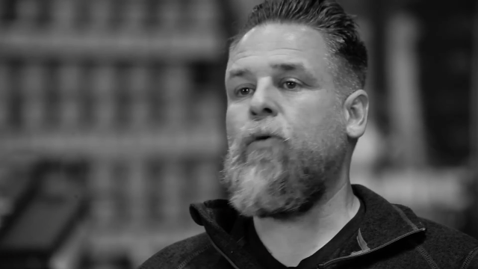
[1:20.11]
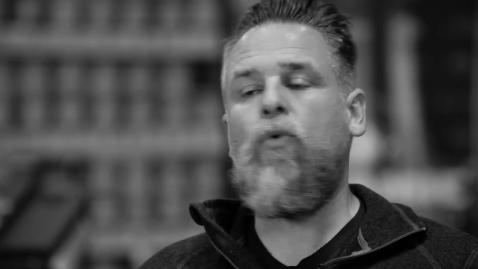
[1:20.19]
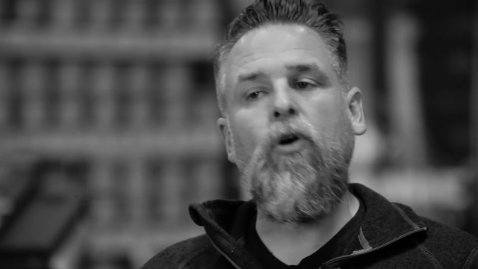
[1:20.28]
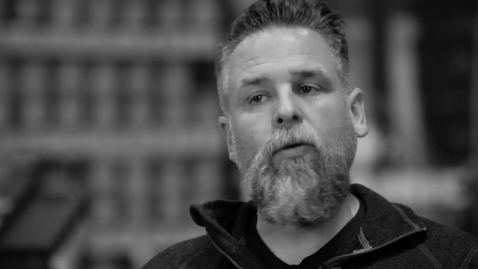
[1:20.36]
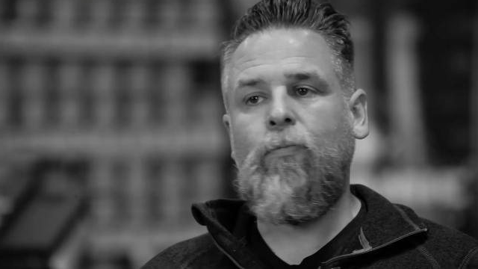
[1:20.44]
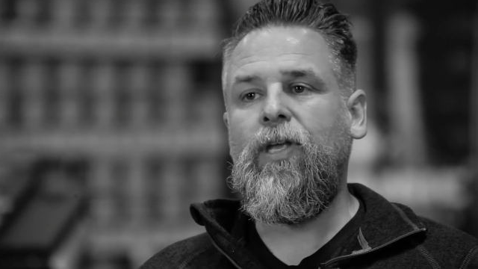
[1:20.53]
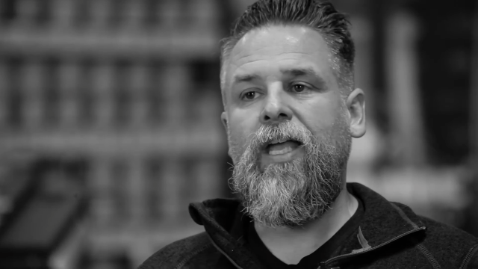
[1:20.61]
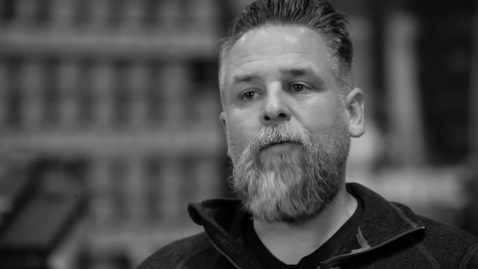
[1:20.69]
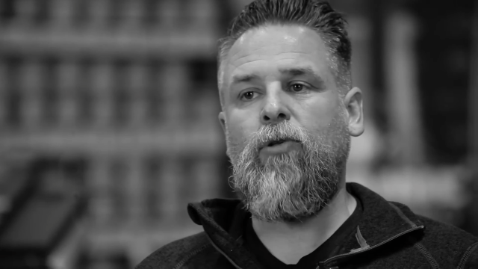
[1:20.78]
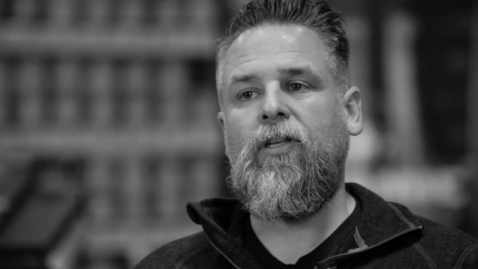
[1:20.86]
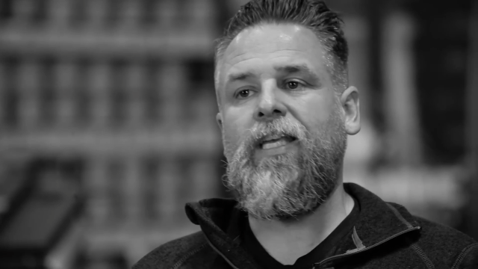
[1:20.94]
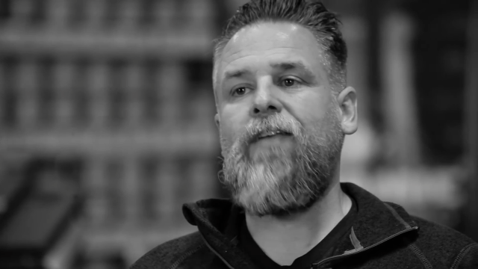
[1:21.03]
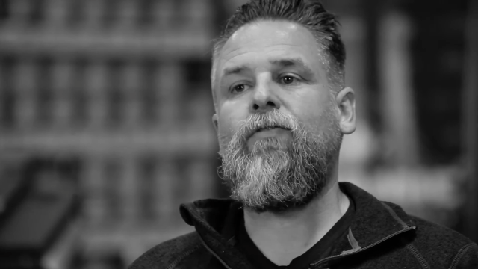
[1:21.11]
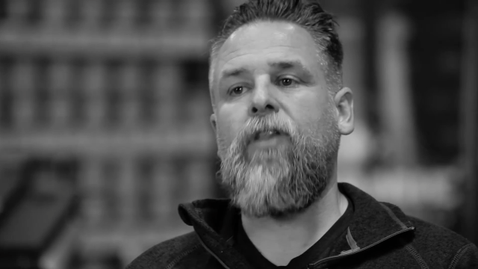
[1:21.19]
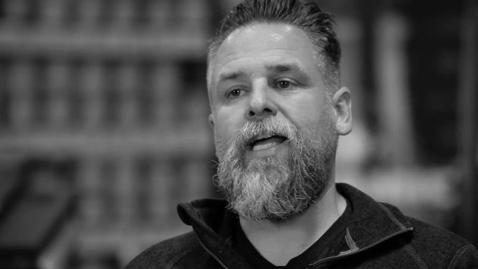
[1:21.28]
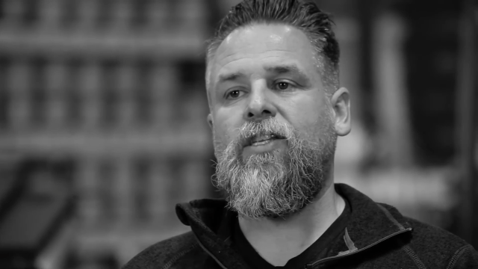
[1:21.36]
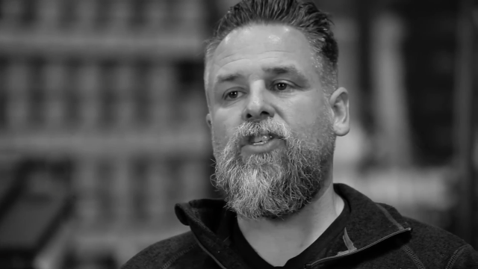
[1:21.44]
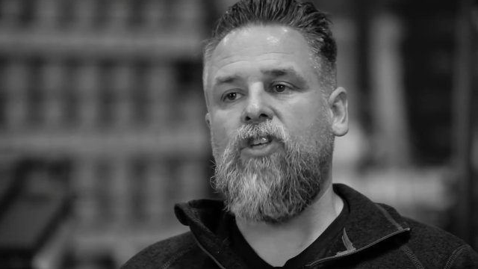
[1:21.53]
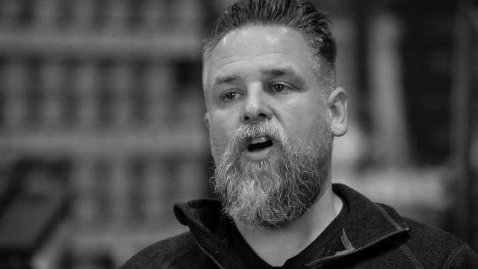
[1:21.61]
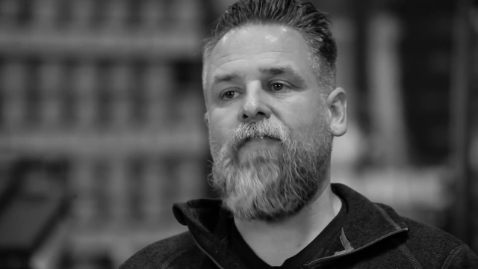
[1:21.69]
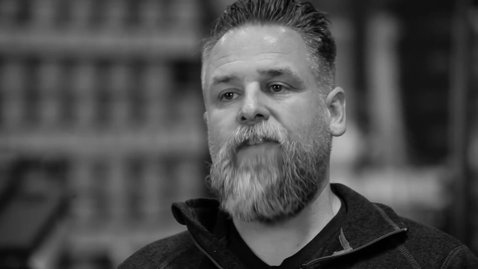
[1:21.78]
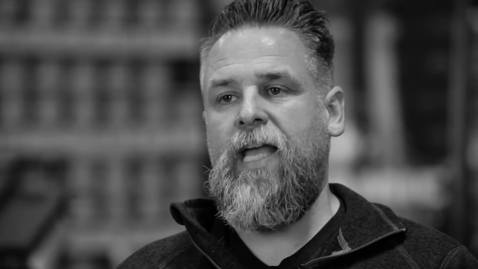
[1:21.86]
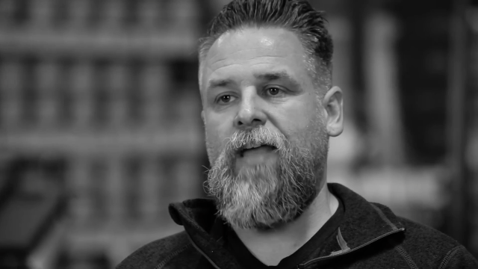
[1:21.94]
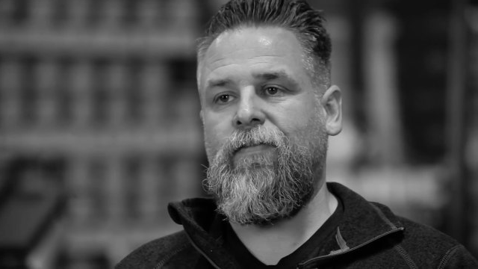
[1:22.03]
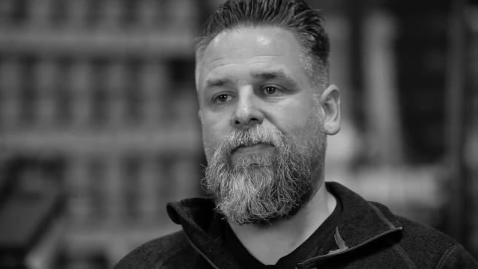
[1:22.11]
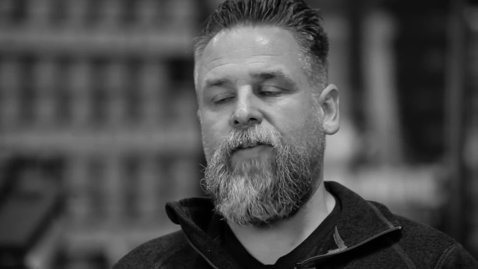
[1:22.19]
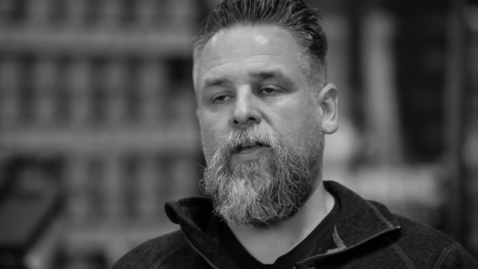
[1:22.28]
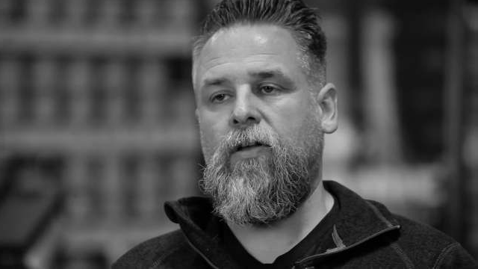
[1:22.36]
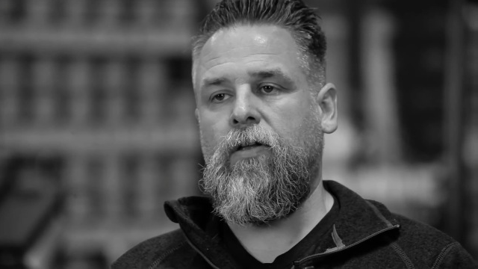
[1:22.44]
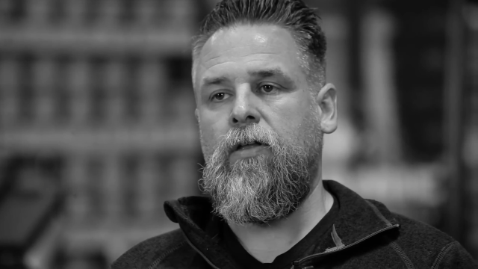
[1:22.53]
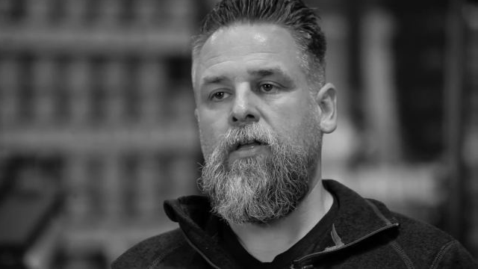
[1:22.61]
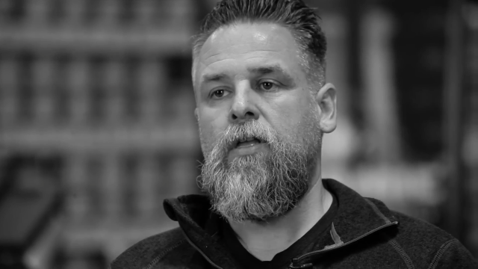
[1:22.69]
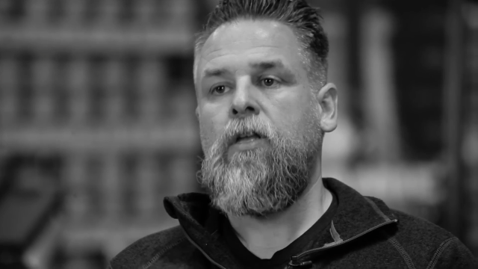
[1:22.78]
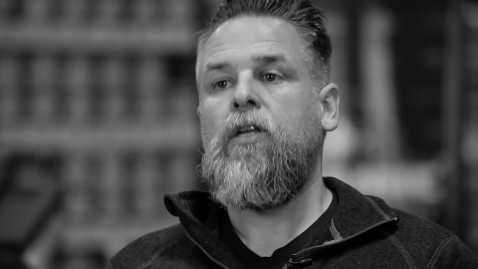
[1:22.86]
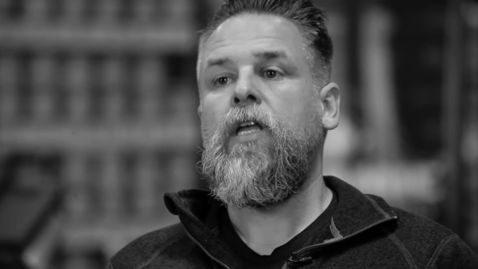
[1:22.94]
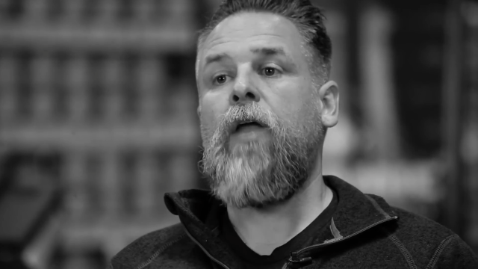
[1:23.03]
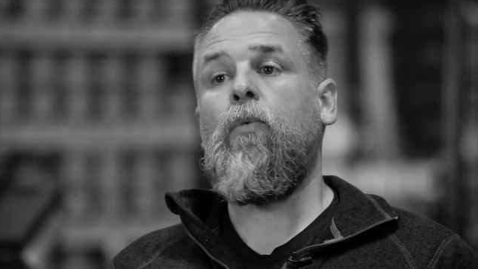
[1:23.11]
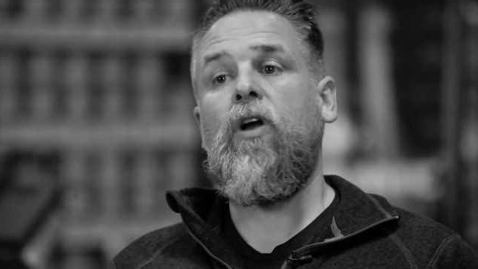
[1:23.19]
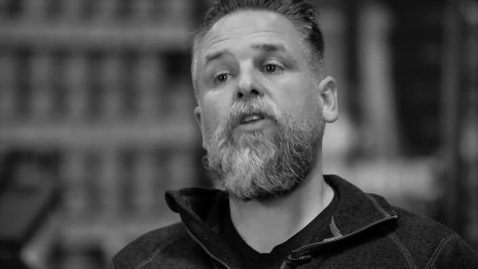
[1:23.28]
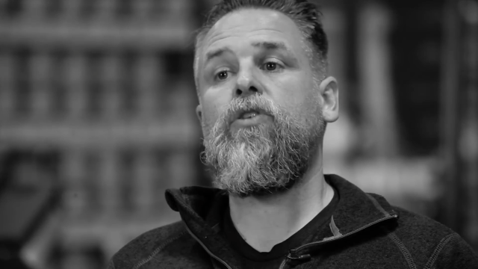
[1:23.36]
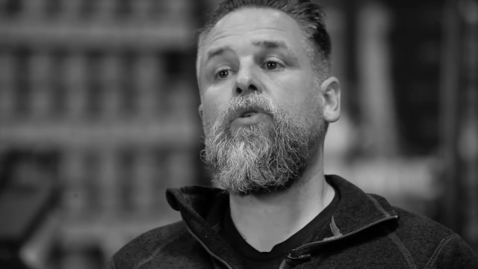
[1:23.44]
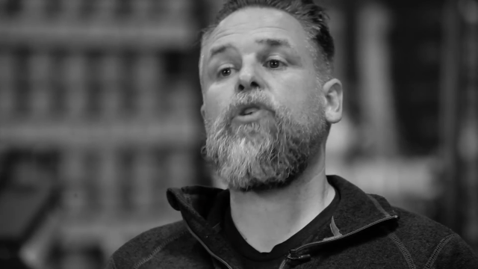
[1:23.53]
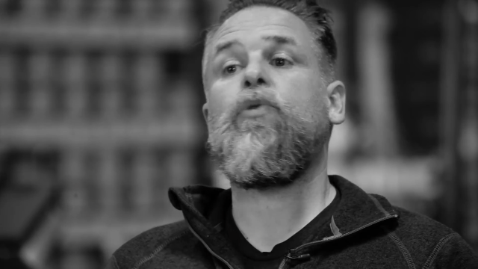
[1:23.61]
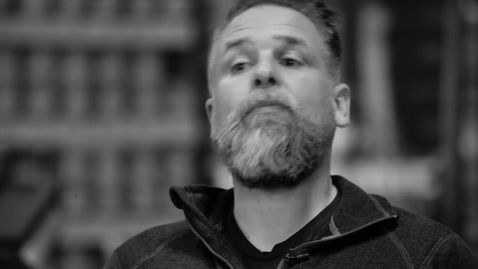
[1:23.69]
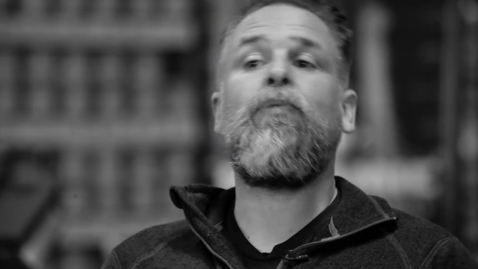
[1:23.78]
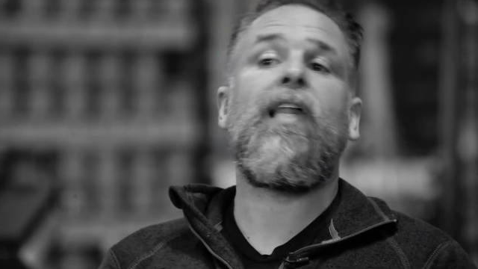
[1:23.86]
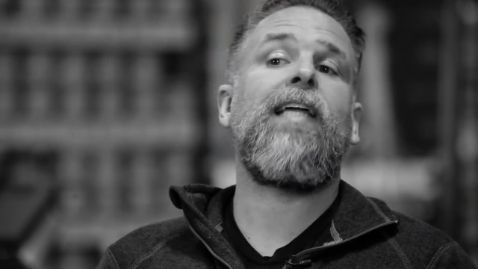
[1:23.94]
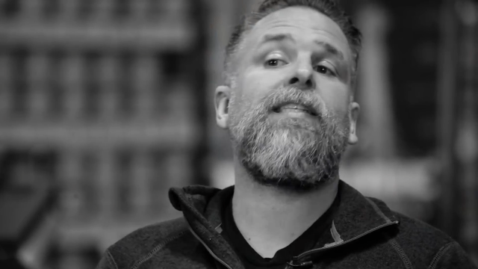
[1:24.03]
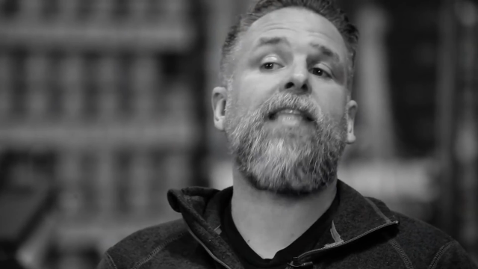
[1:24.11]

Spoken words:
It won't be able to give you that soft hand feel. And what you do is replace